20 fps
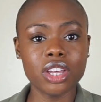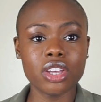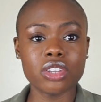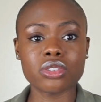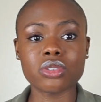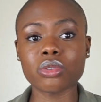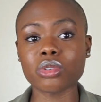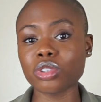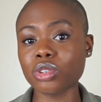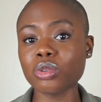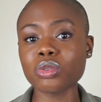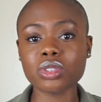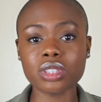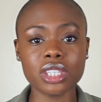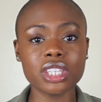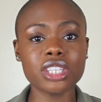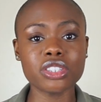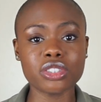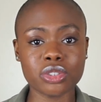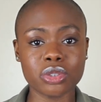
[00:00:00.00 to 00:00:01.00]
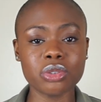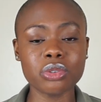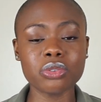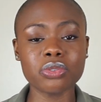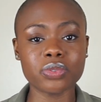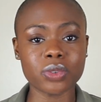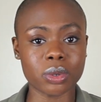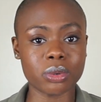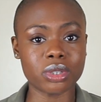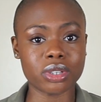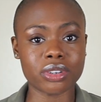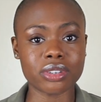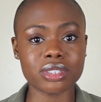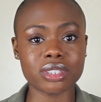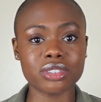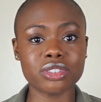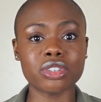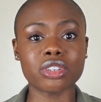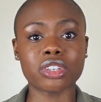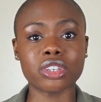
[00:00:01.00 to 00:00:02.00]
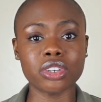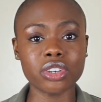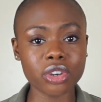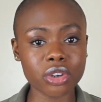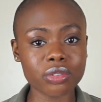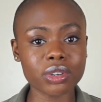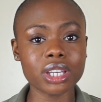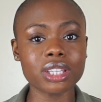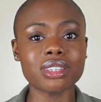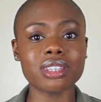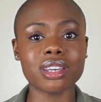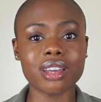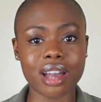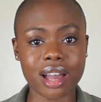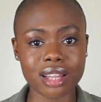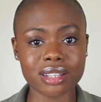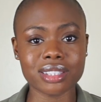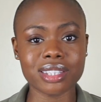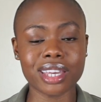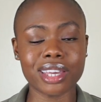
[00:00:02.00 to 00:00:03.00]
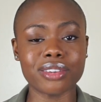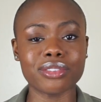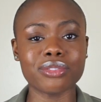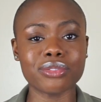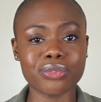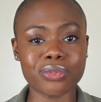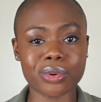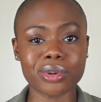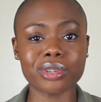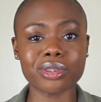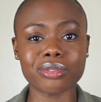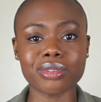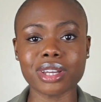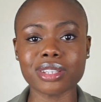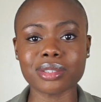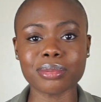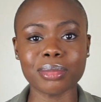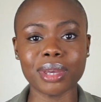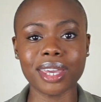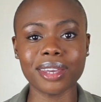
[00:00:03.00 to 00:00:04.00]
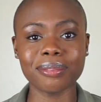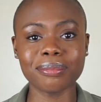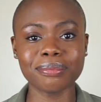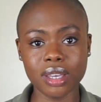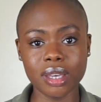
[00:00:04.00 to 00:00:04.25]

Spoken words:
So use these 2 folders to curate the content for your resume,